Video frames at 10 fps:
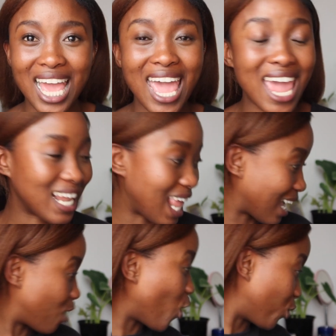hair like
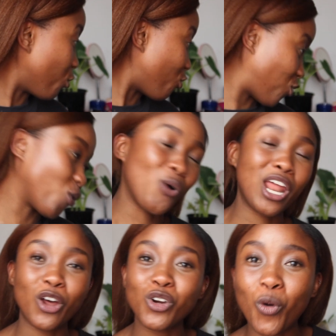on the floor
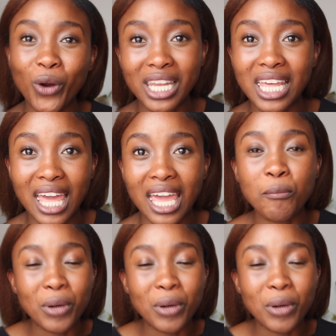and not coily hair,